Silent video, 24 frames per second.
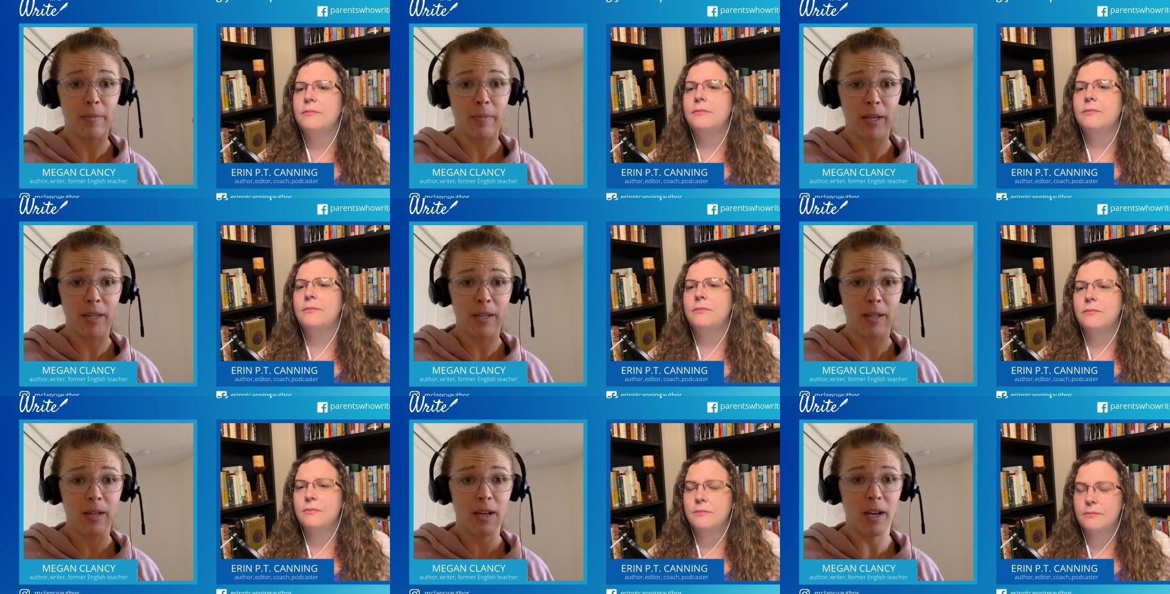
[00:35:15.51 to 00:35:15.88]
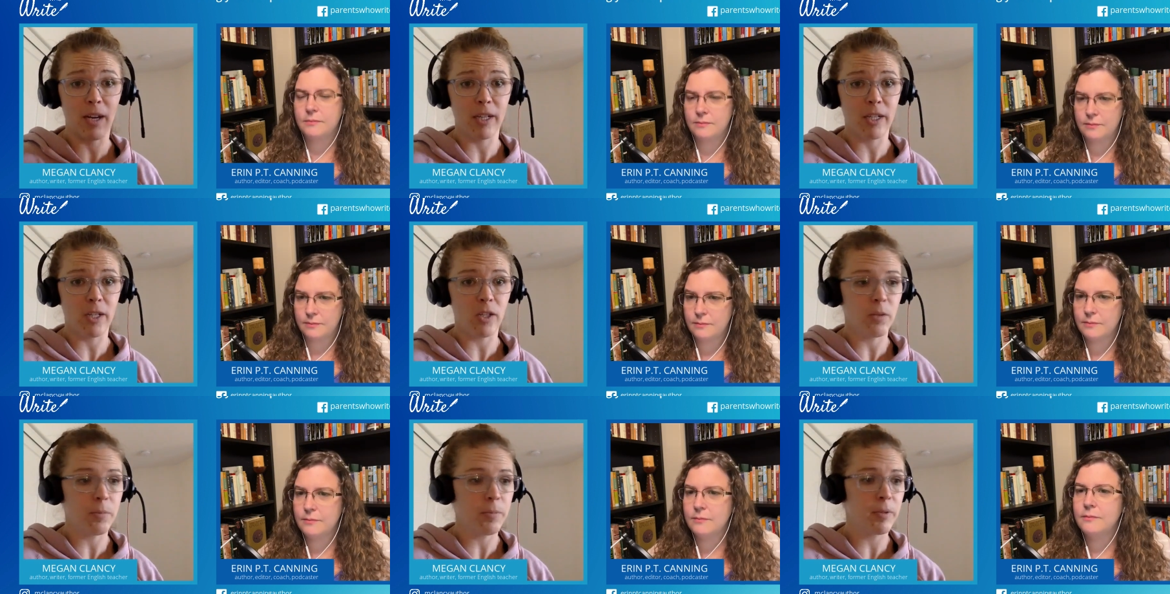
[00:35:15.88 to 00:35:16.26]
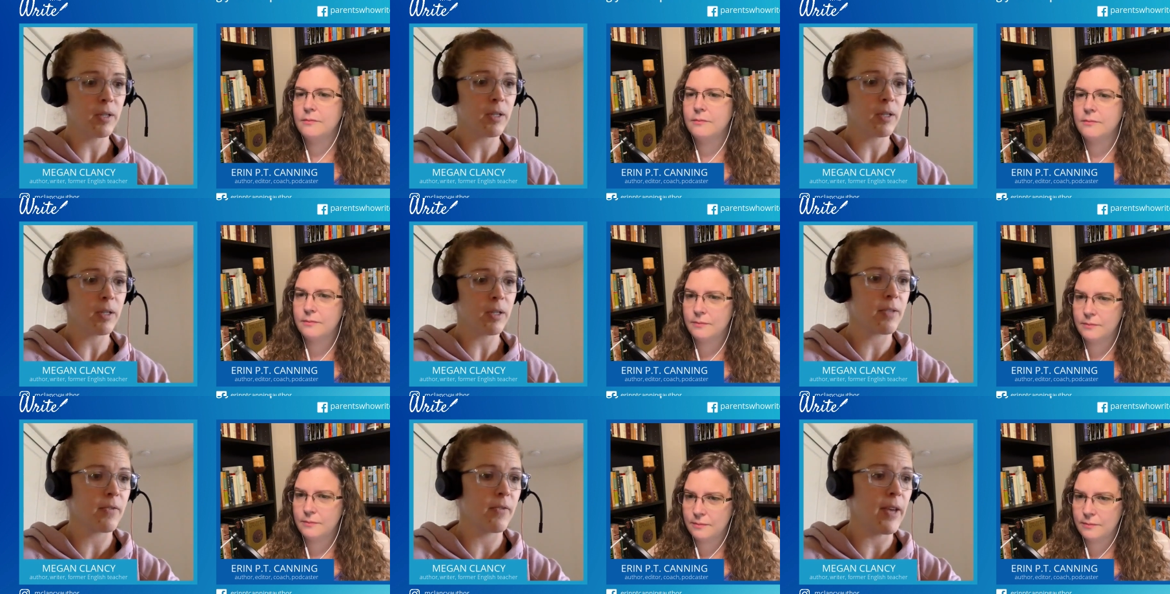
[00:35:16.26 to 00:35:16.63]
Speaker 1: as a mother
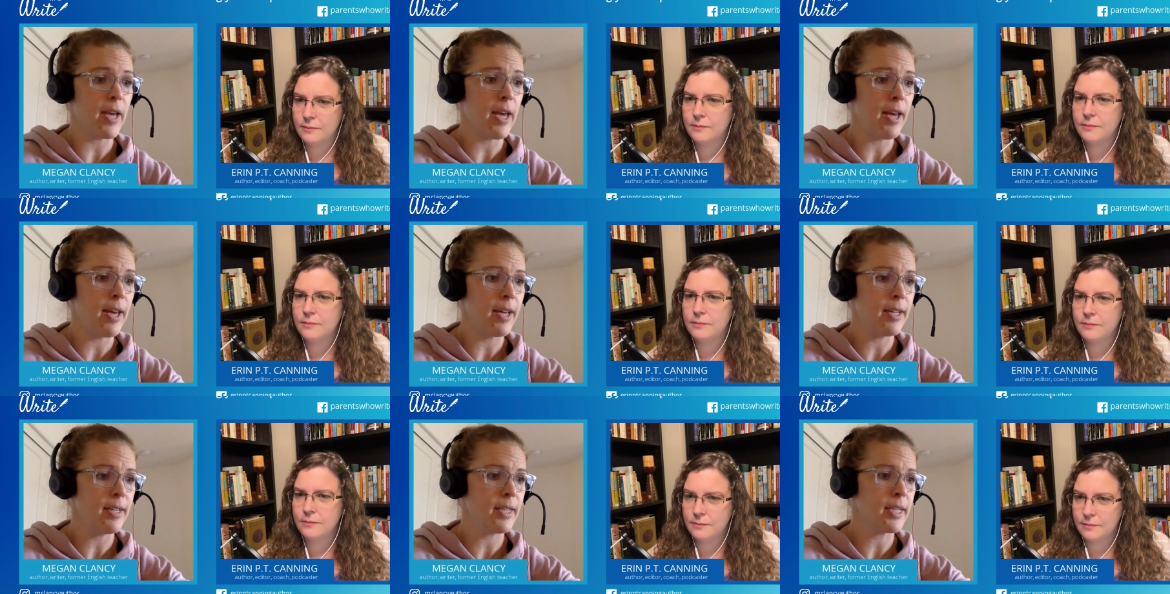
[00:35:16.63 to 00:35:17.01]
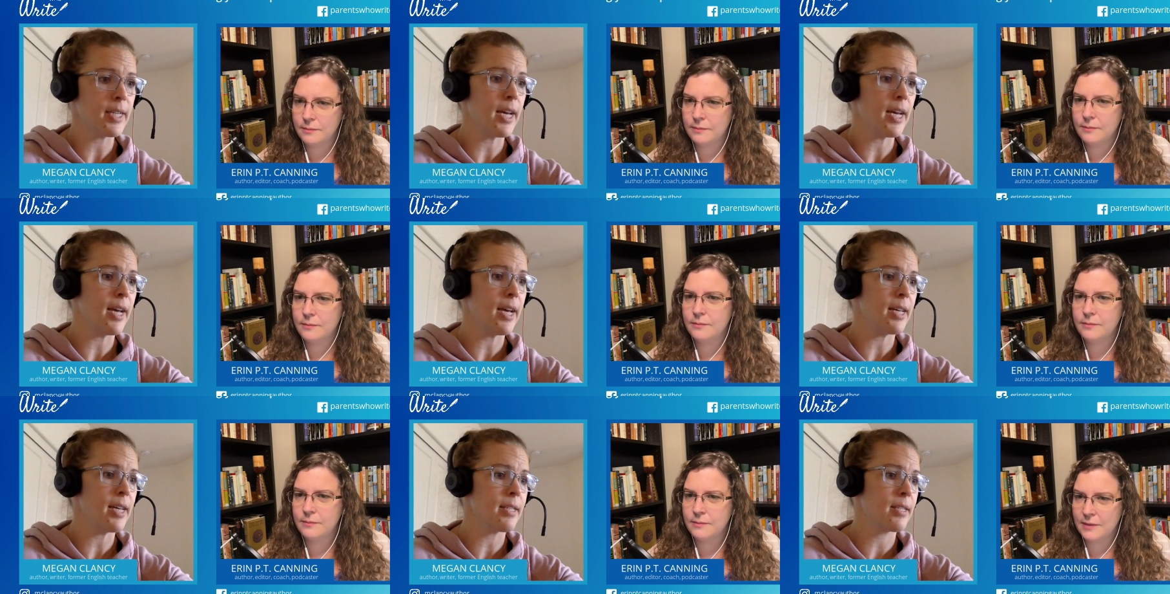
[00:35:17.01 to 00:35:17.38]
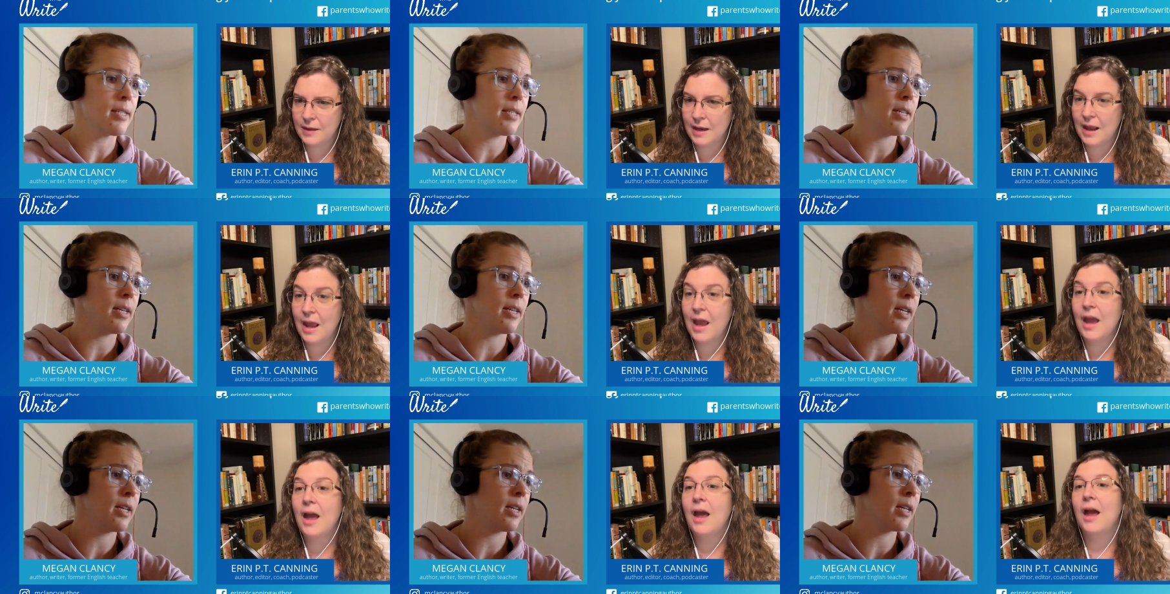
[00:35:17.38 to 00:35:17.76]
audiobooks,
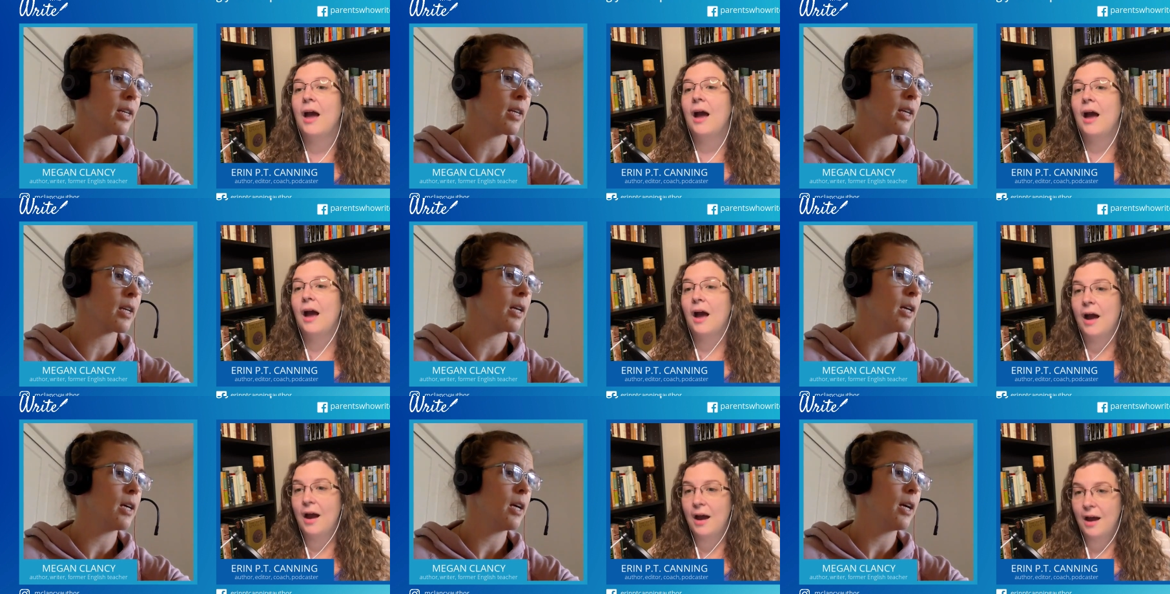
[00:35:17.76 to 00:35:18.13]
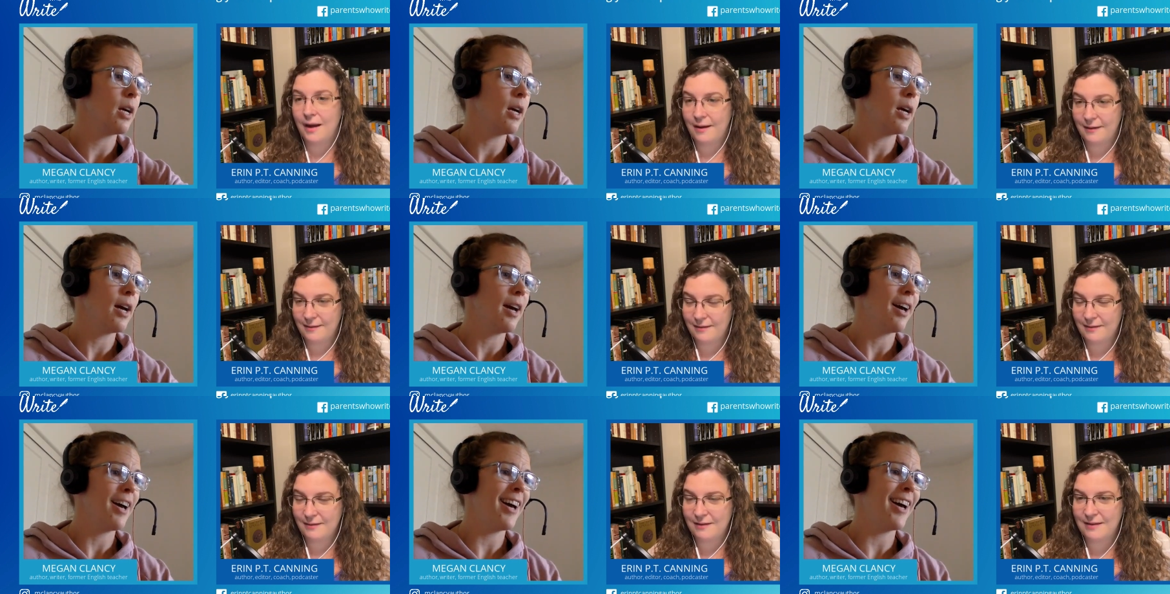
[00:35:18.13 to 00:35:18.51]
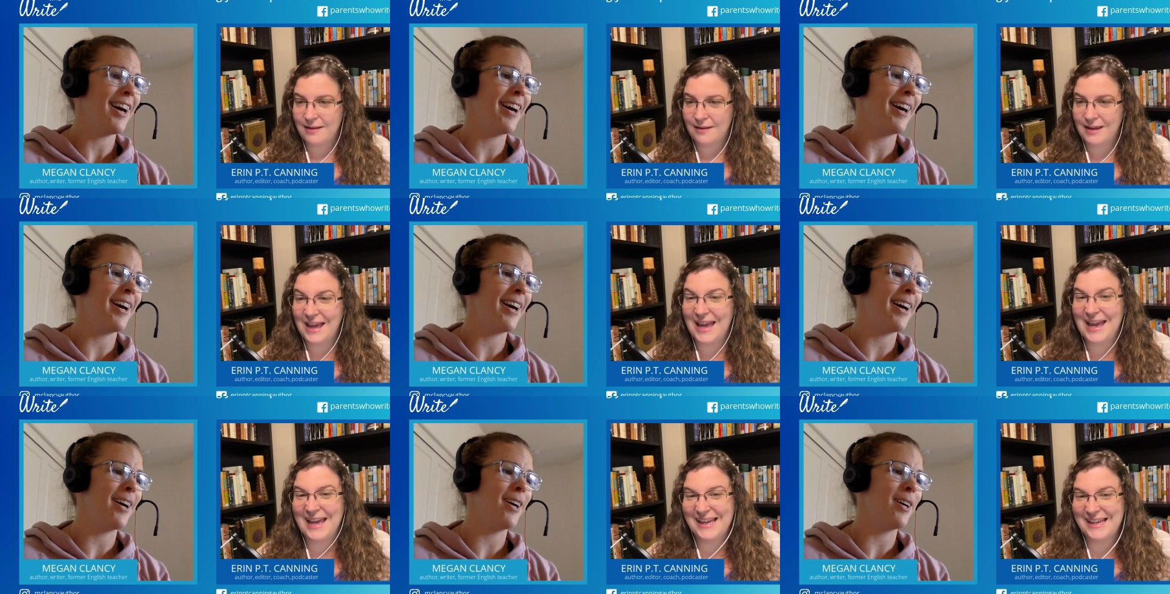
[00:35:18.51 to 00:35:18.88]
fantastic.
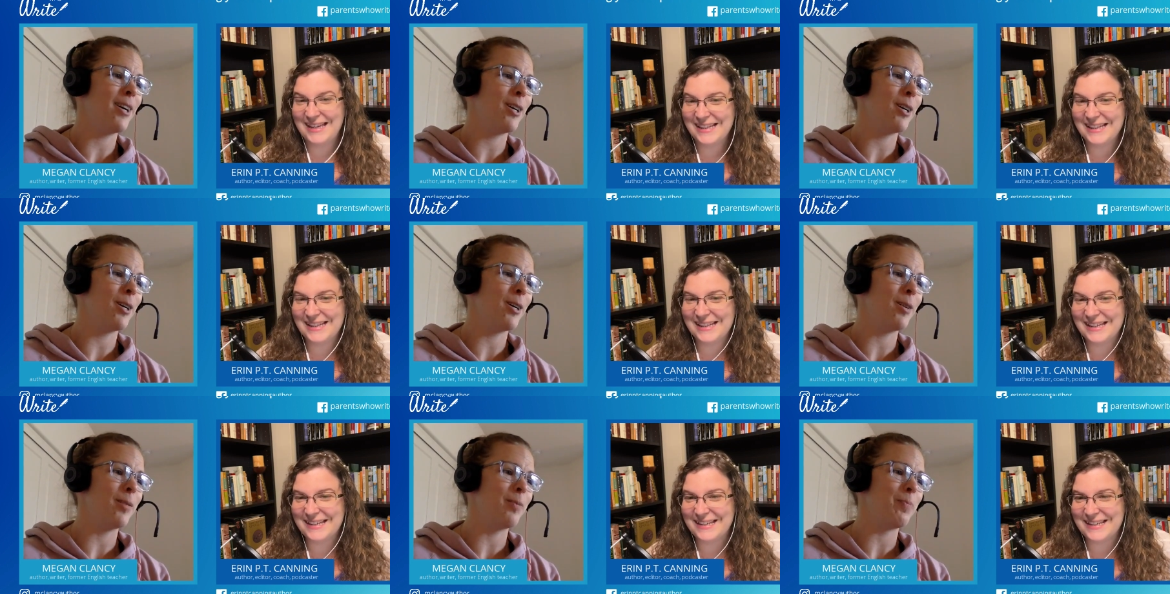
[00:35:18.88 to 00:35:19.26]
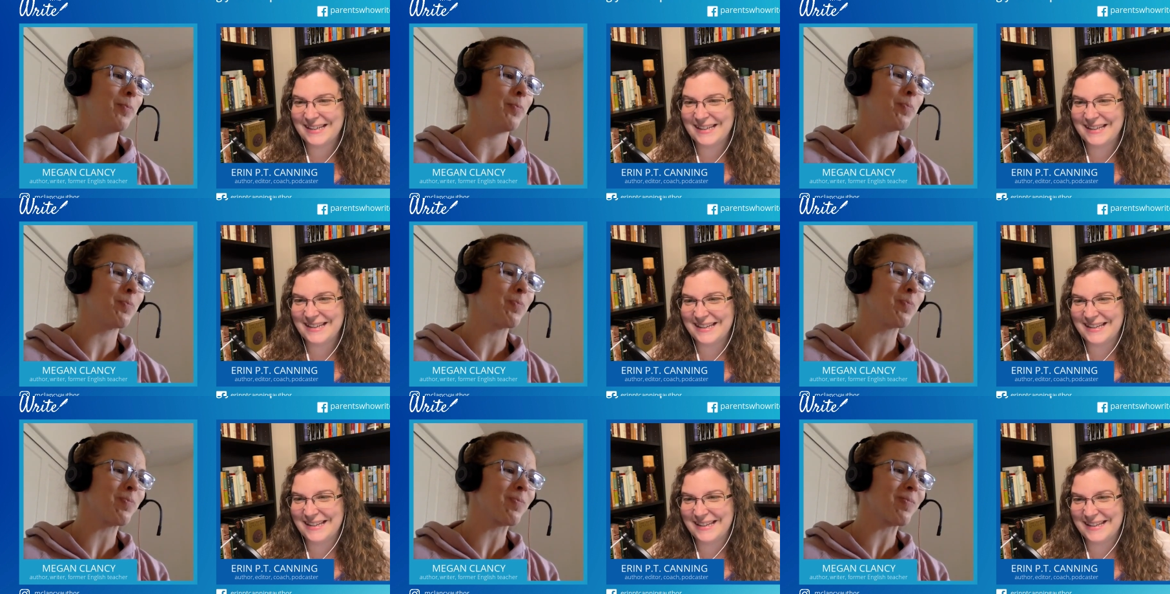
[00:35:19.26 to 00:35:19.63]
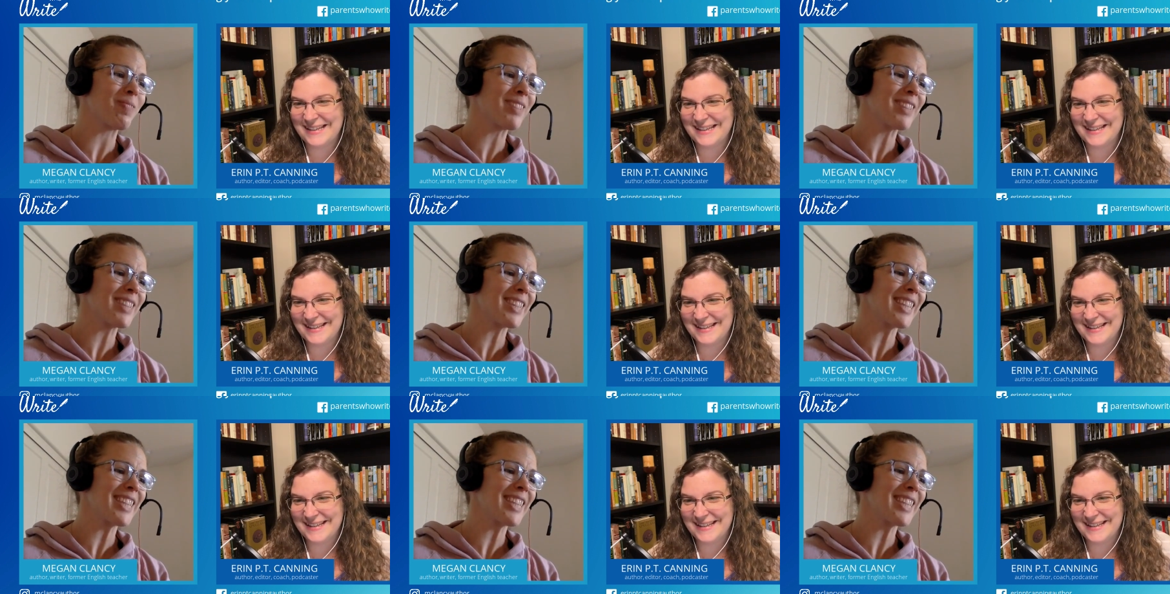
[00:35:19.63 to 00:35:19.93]
Um